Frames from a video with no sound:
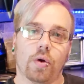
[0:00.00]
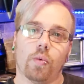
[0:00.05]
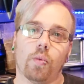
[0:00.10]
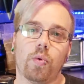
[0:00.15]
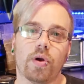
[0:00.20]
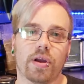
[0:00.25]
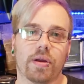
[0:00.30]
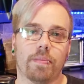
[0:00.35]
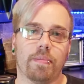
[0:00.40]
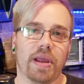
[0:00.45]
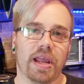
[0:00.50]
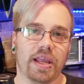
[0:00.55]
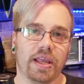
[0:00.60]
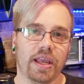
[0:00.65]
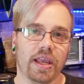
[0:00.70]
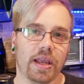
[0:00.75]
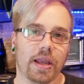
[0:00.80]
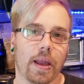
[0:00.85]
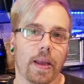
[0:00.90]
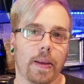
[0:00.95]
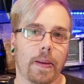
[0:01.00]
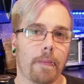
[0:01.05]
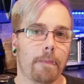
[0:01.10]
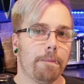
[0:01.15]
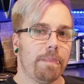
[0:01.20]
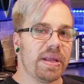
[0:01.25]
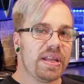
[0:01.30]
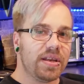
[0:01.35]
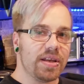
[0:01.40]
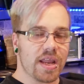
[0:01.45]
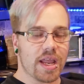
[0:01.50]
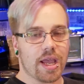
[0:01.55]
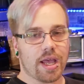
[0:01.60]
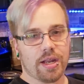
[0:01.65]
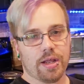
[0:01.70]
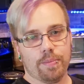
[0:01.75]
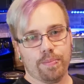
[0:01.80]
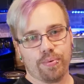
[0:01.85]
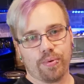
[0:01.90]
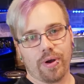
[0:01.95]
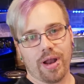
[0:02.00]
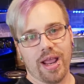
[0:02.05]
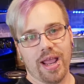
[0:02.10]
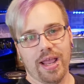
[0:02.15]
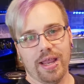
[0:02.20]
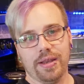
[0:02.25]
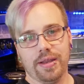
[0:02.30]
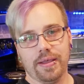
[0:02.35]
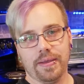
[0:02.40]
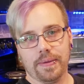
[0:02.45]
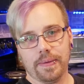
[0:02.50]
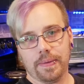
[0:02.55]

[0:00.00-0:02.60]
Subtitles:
we're making banana bread.